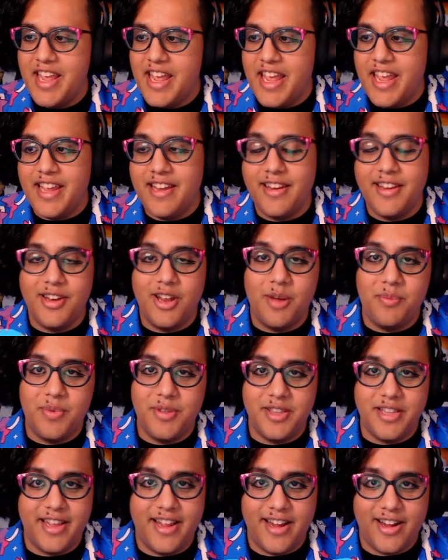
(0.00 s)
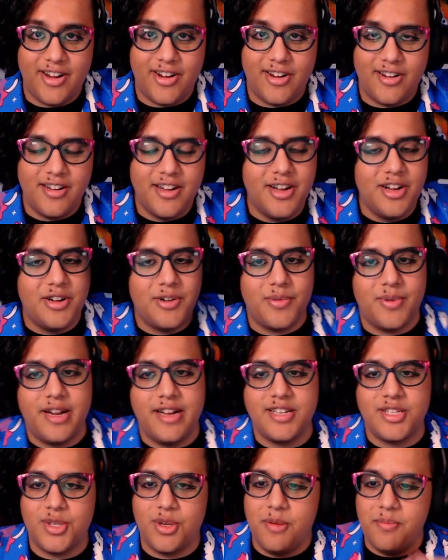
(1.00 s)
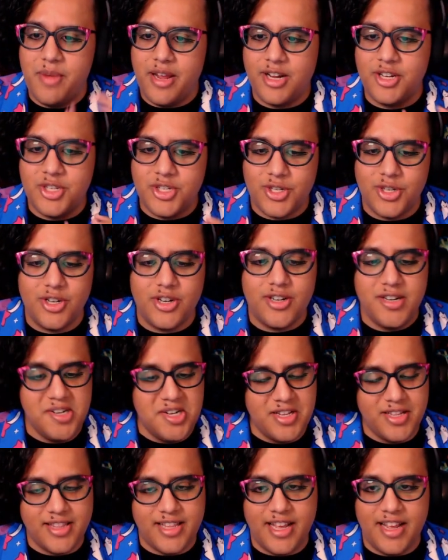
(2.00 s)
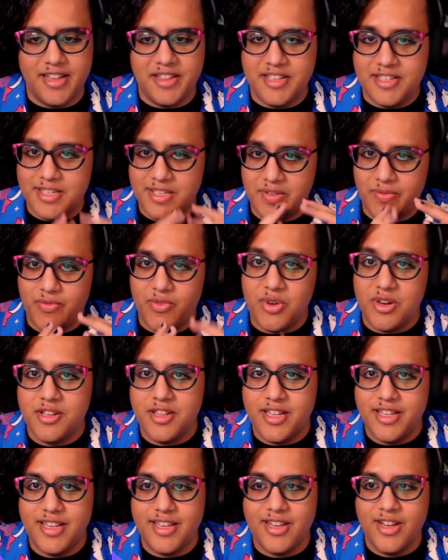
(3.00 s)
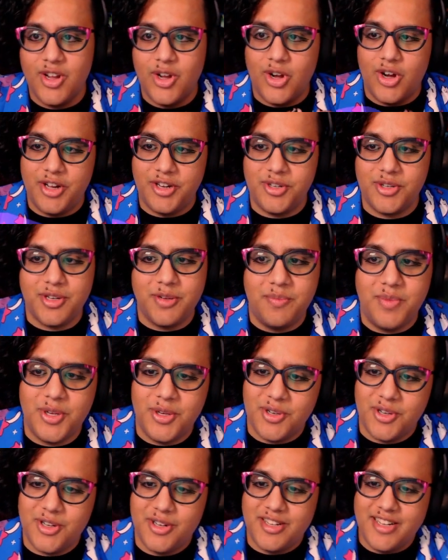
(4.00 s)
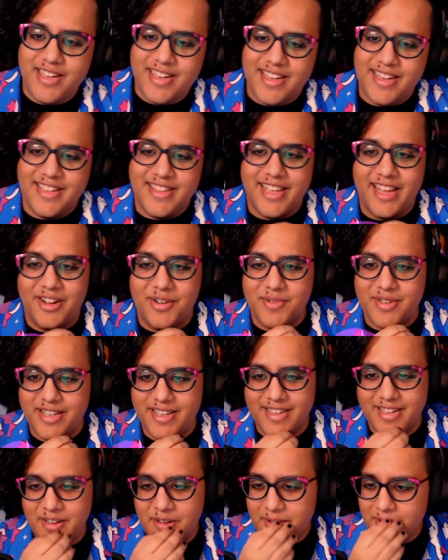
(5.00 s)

hidden up in the air, right? So I make sure that this is friendly on your computer in that way.